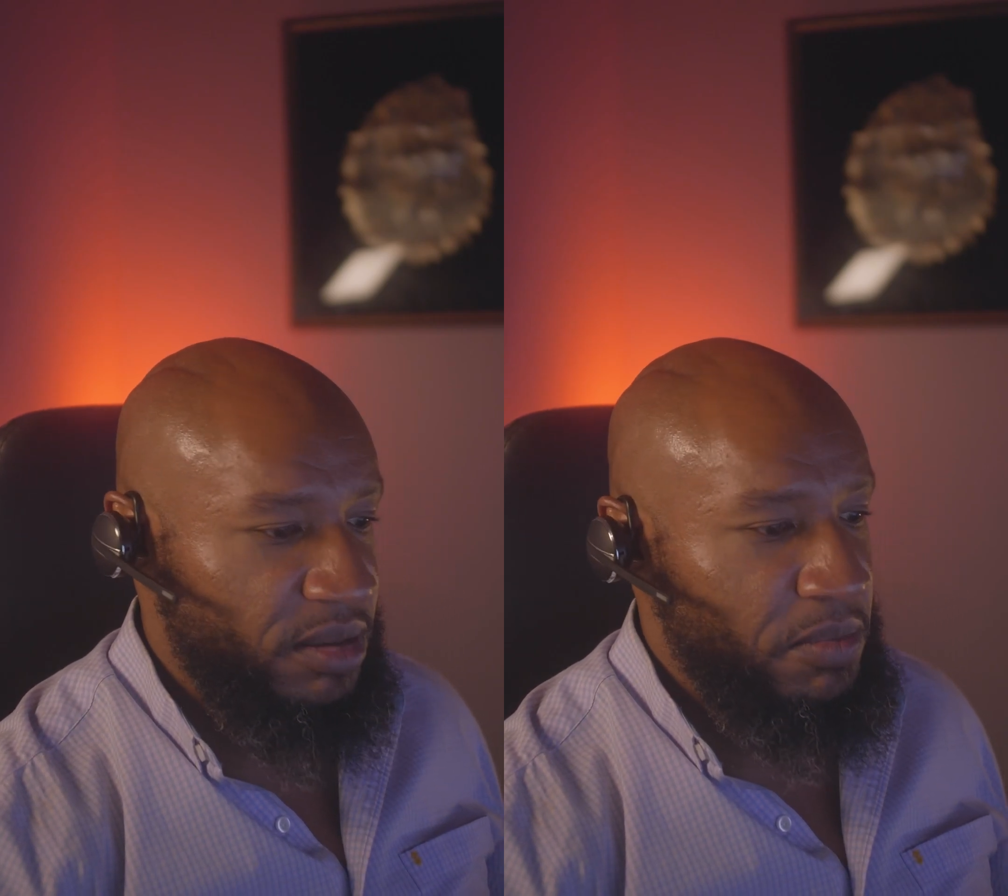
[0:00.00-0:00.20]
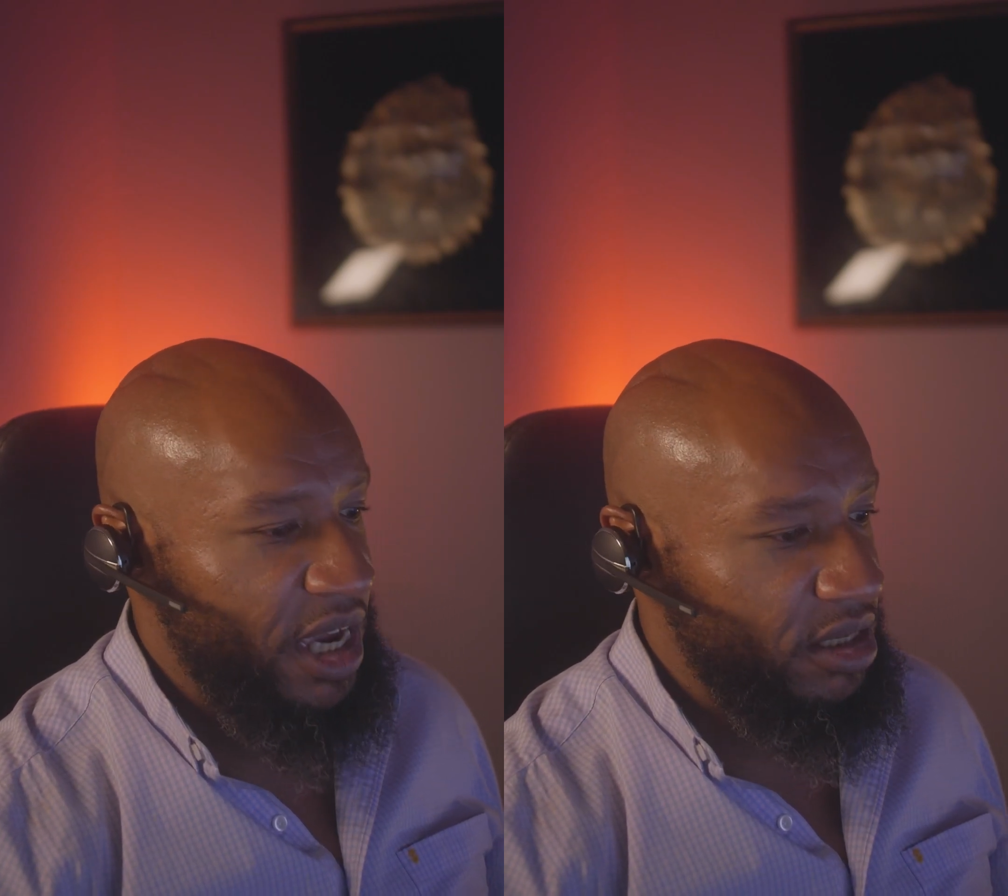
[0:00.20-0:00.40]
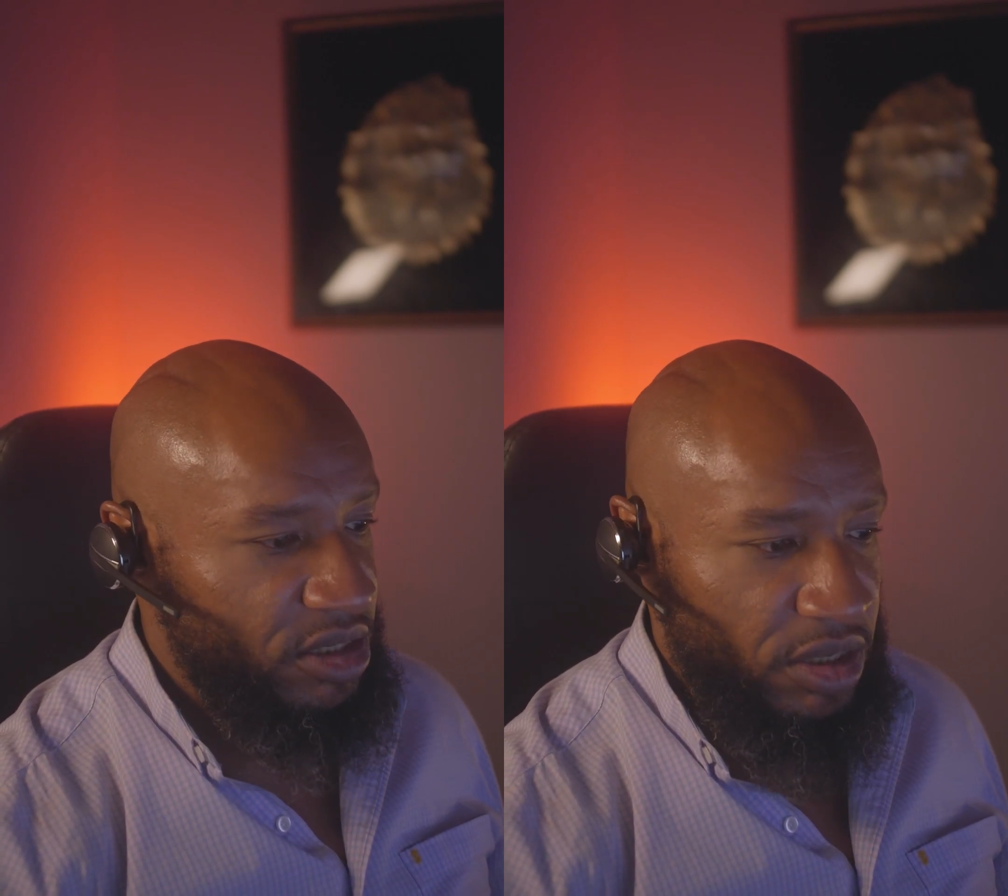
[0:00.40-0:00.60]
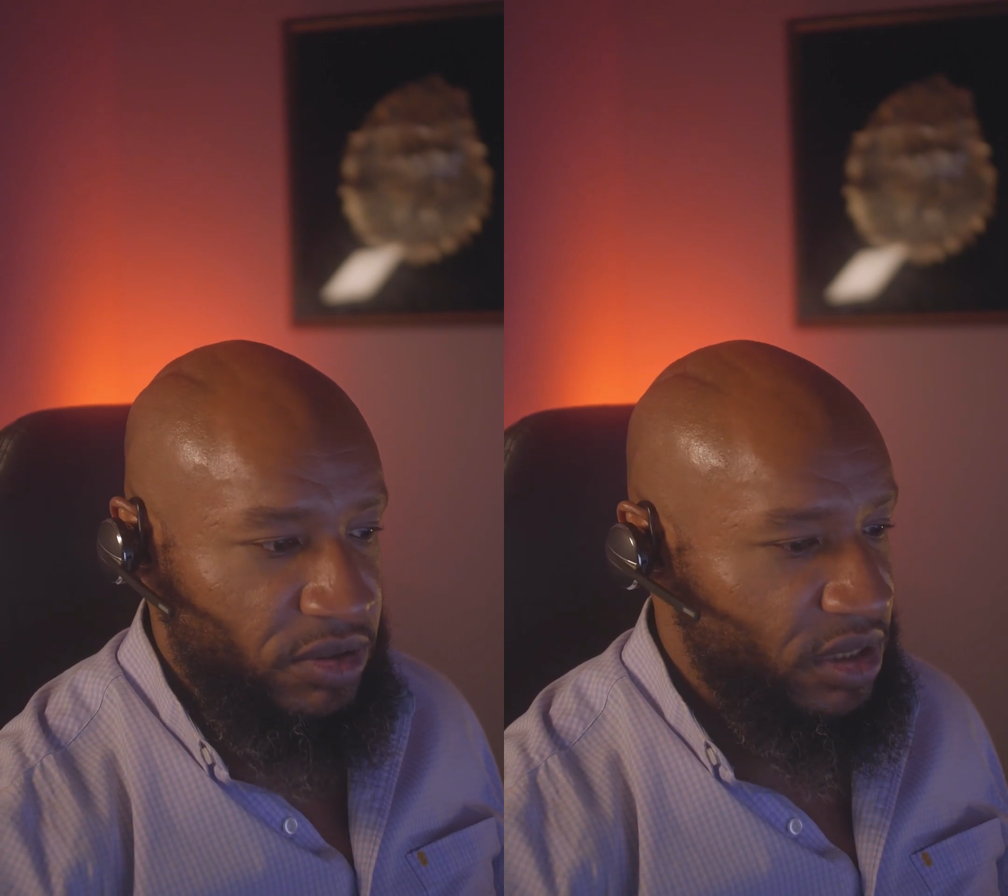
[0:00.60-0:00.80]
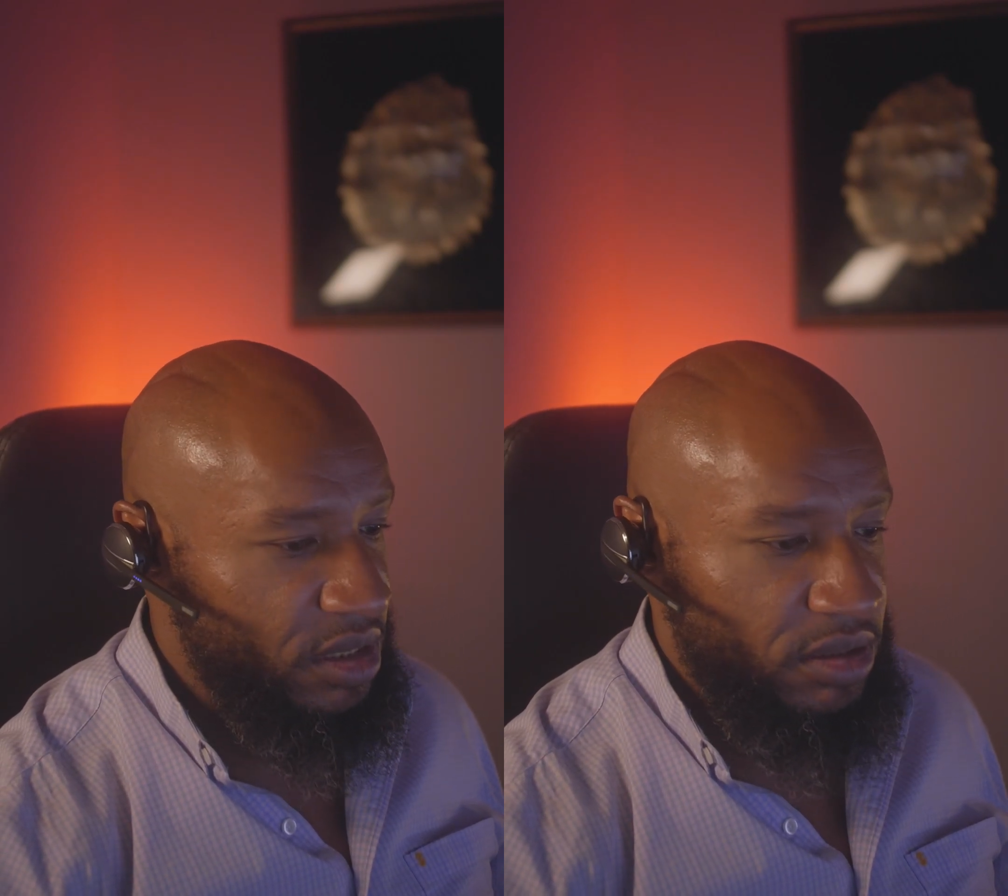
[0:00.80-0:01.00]
and make
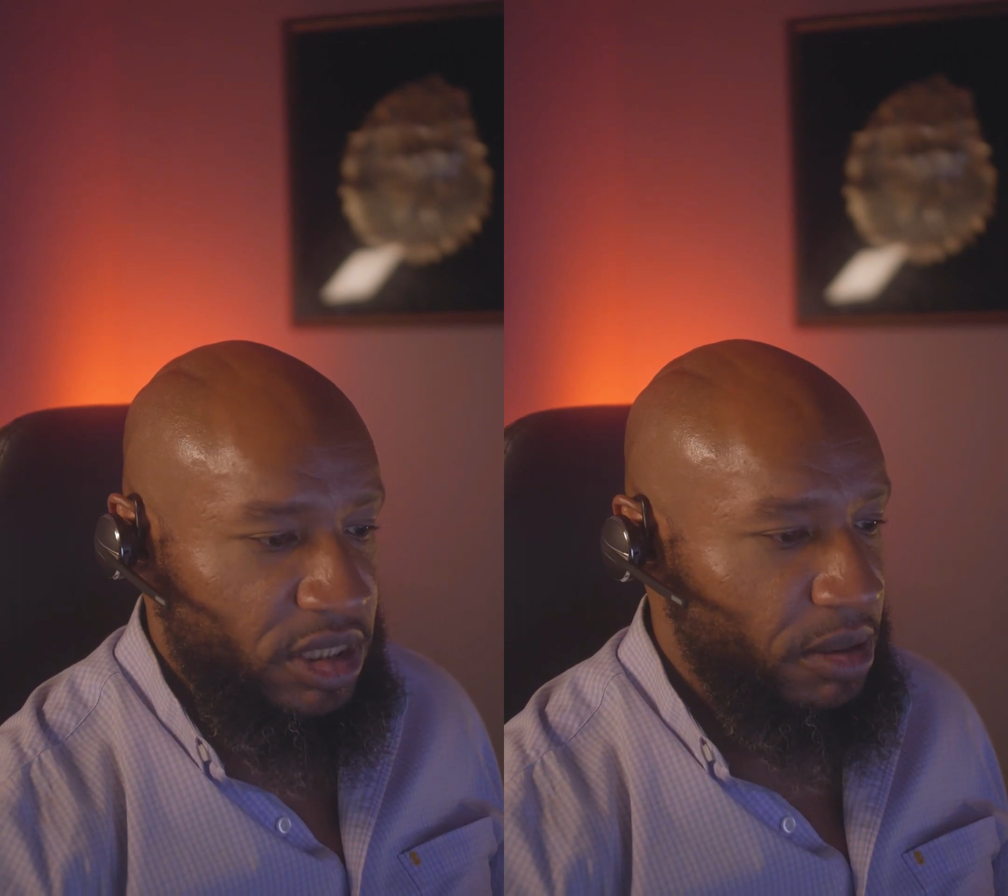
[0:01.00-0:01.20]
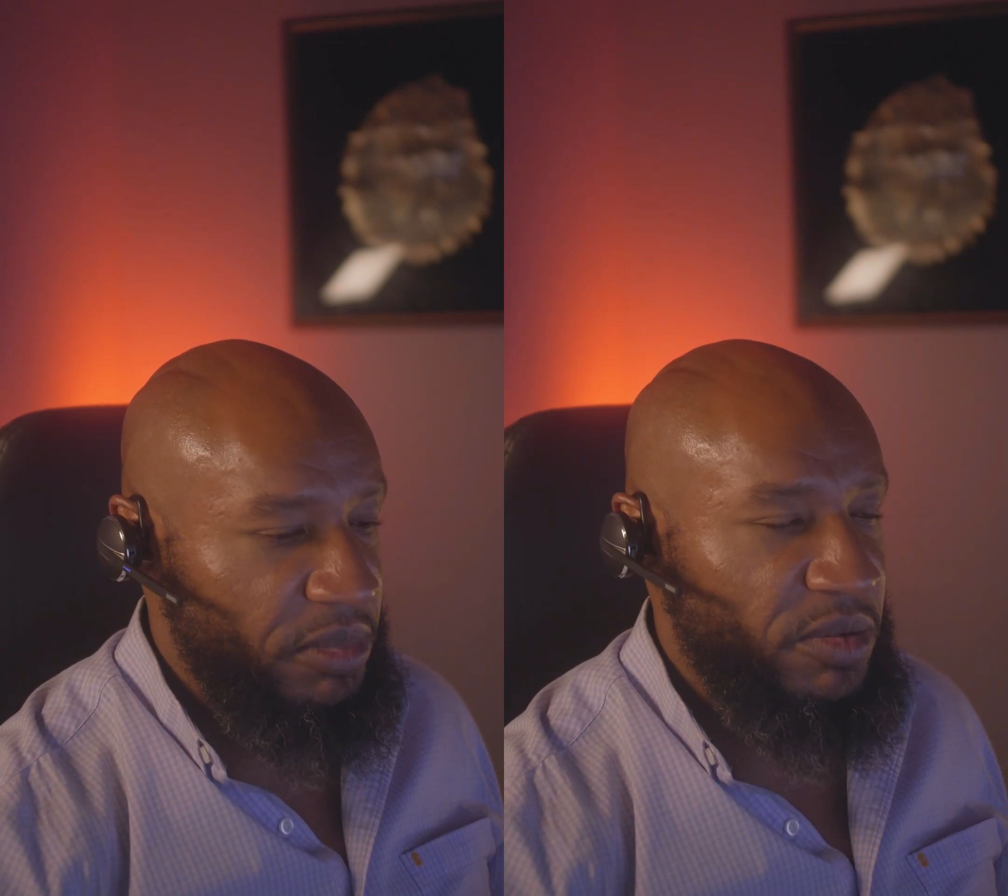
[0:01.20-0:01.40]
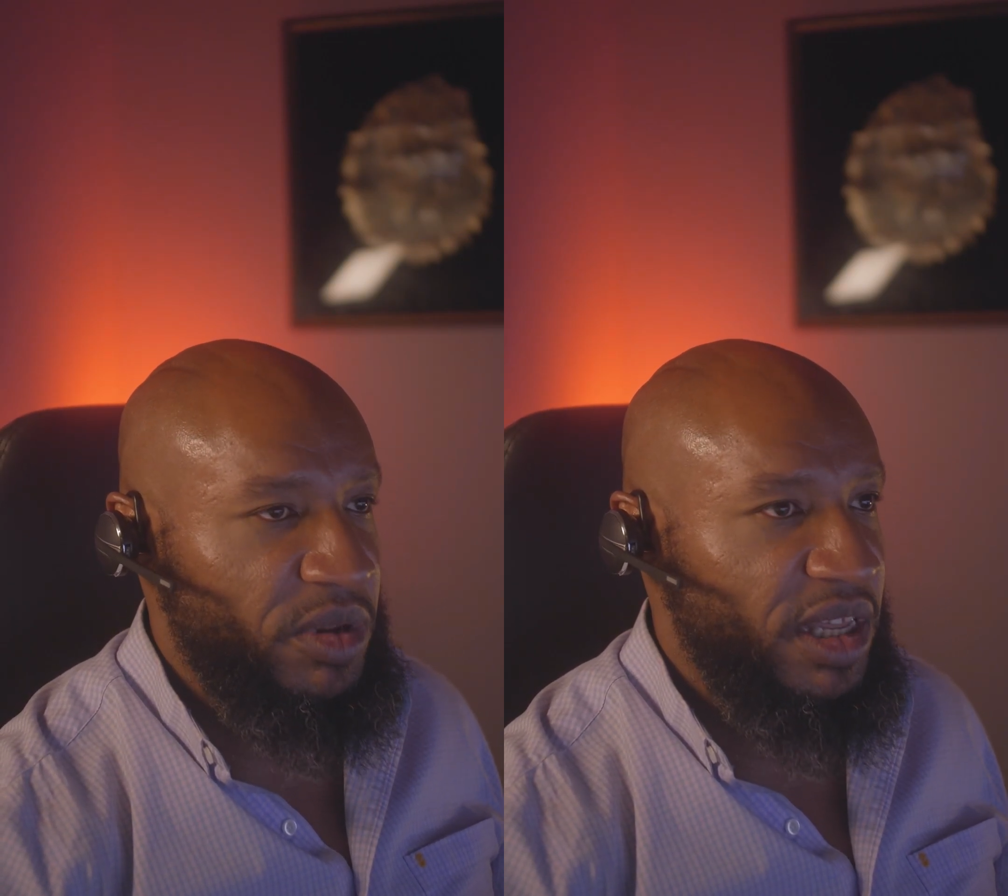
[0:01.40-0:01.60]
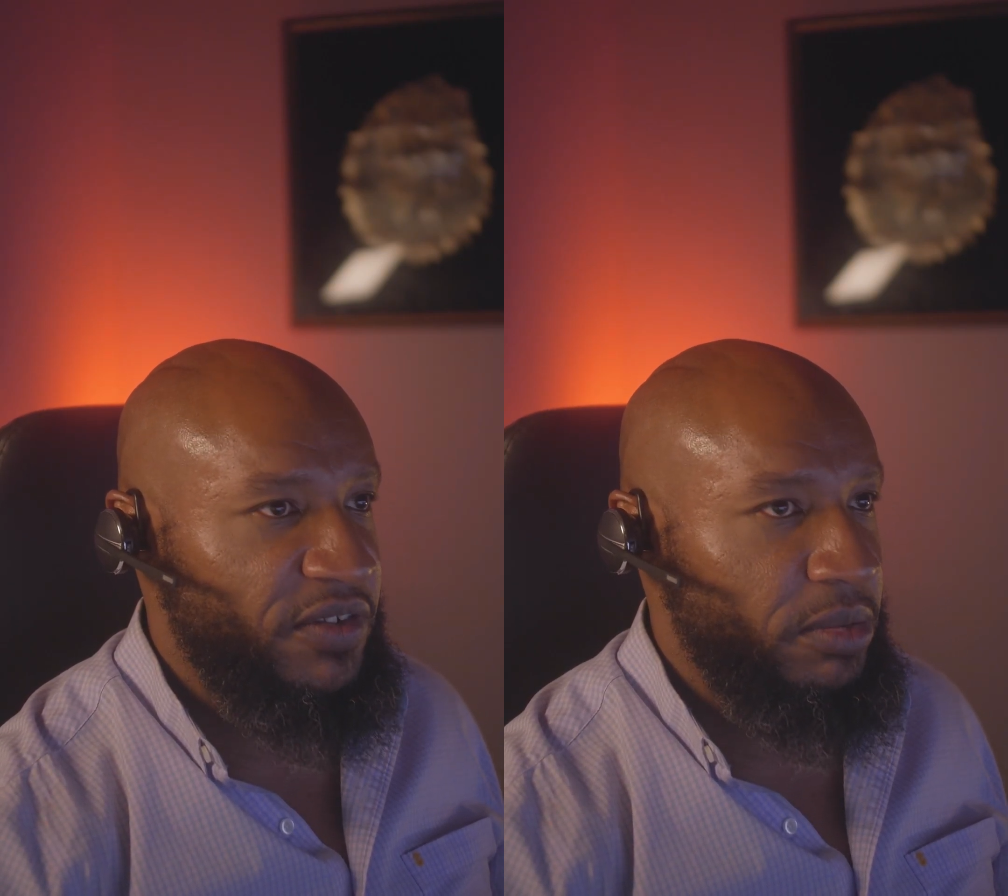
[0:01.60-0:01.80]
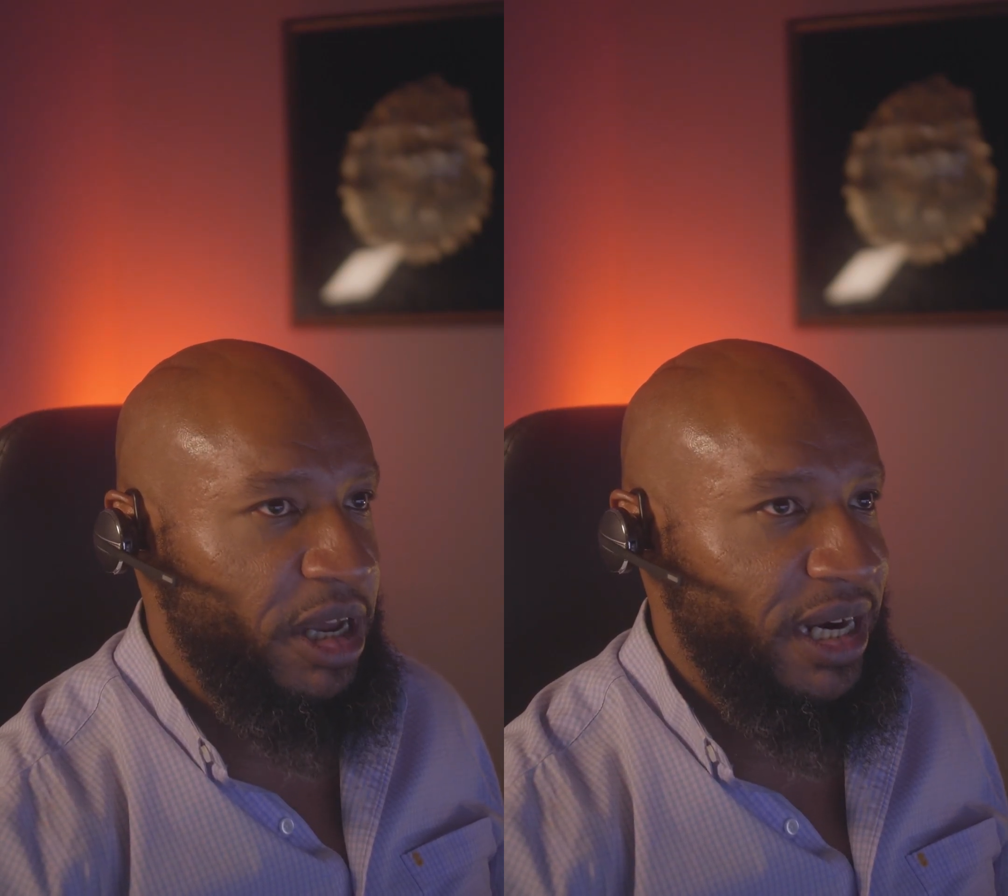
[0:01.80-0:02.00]
jokes and jump in with
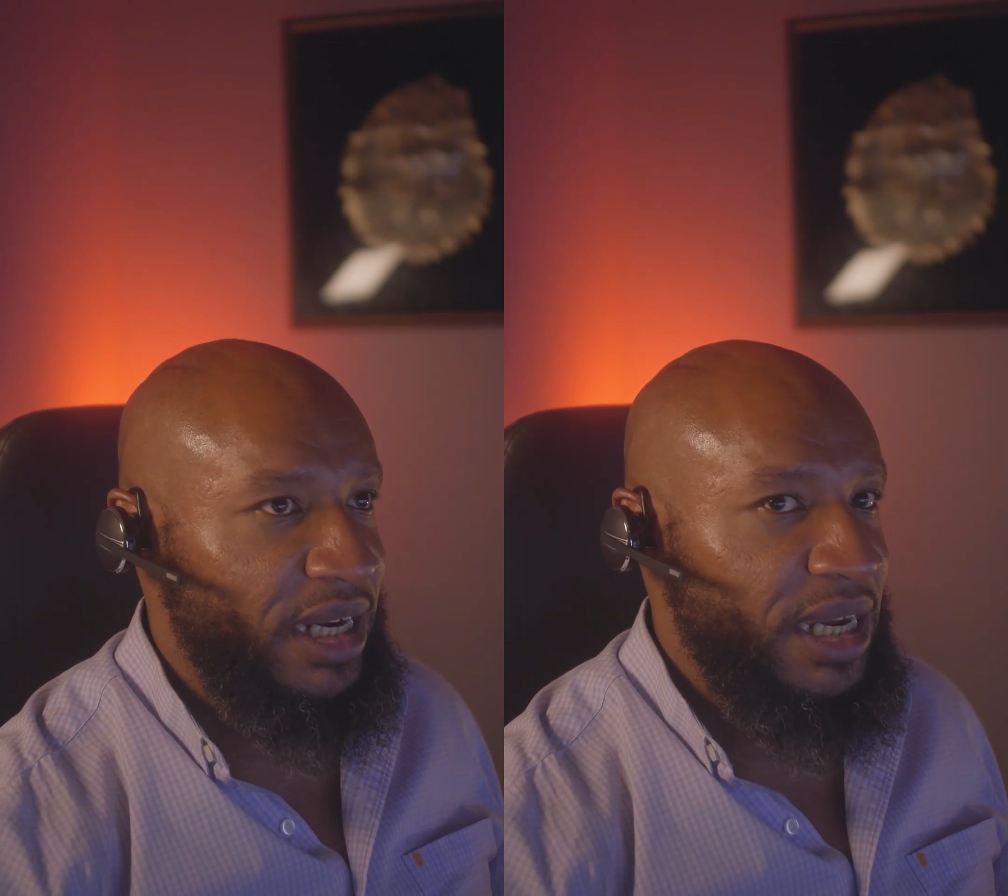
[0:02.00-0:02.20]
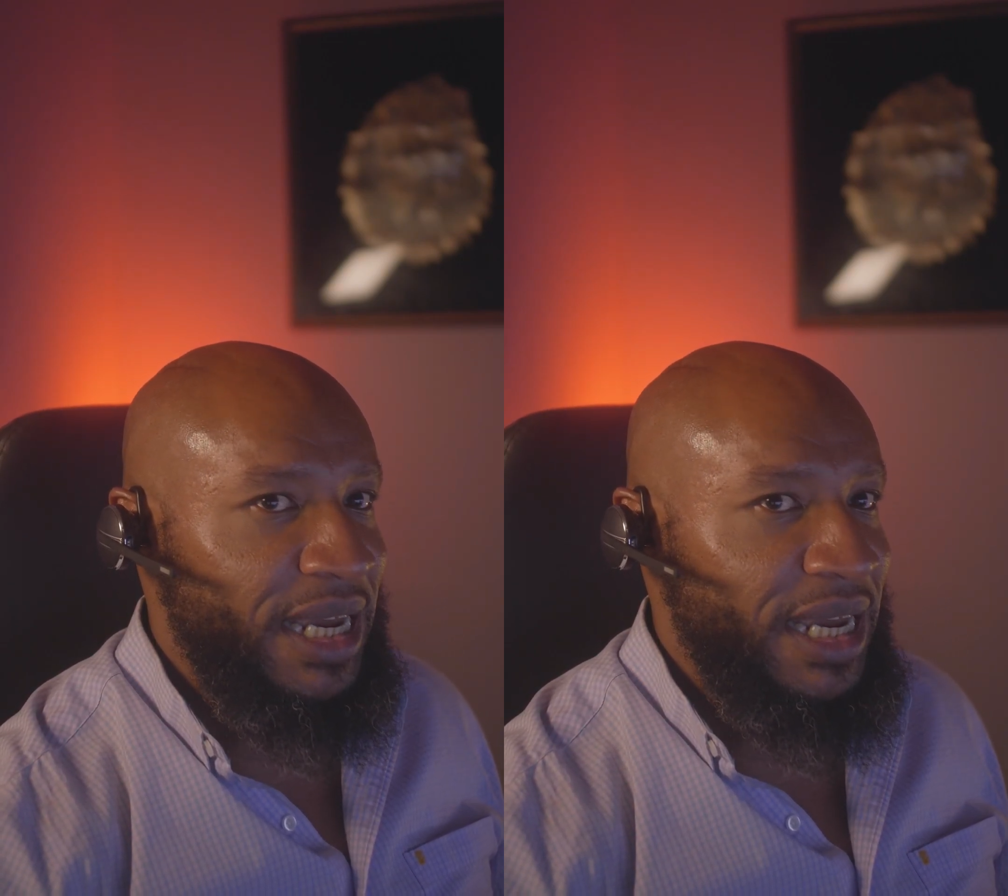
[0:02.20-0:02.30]
everybody.